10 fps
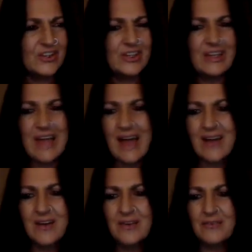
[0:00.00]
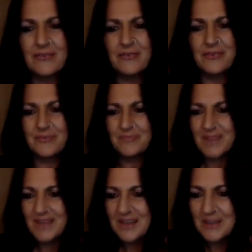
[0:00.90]
lack of,
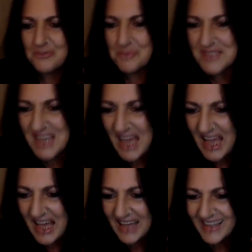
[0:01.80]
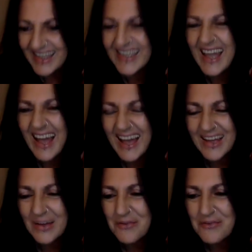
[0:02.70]
if we dare, yeah,
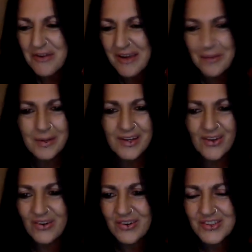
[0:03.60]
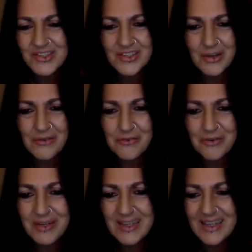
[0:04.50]
go for it. Why not? Just go
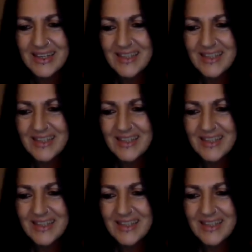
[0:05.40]
for it.